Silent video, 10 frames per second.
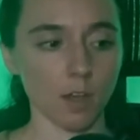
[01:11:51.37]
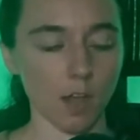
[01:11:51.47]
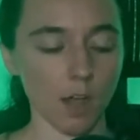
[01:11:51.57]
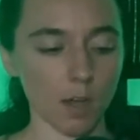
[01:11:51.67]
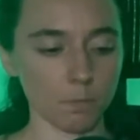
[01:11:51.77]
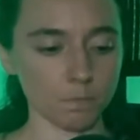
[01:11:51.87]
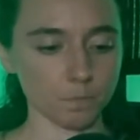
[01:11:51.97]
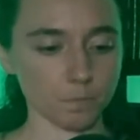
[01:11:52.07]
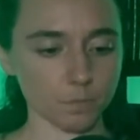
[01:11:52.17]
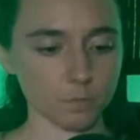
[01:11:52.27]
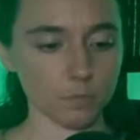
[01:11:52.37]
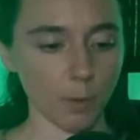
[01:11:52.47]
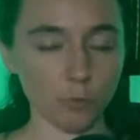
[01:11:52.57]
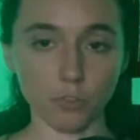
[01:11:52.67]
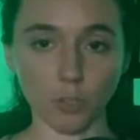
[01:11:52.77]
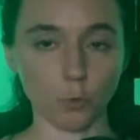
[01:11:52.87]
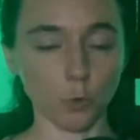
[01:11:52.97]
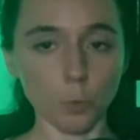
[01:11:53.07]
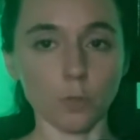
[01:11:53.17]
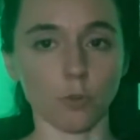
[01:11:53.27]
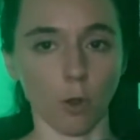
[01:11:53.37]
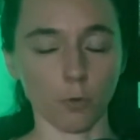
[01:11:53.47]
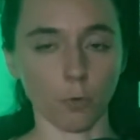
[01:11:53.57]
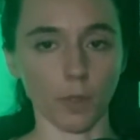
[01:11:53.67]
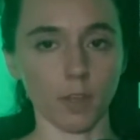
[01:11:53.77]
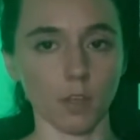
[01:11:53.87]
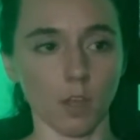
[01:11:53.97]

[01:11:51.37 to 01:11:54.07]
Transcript: I was just like super drawn to it.